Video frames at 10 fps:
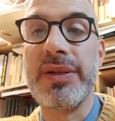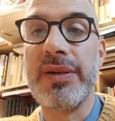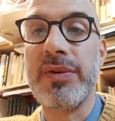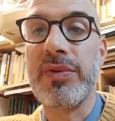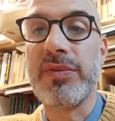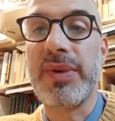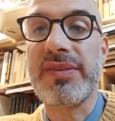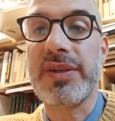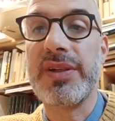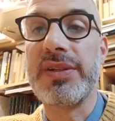uh, was
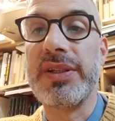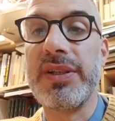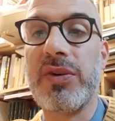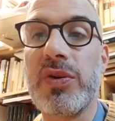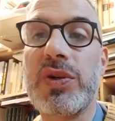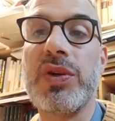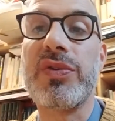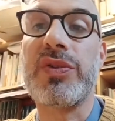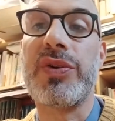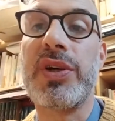massacred in the
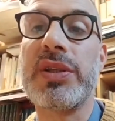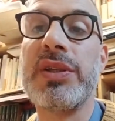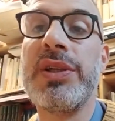Holocaust or not.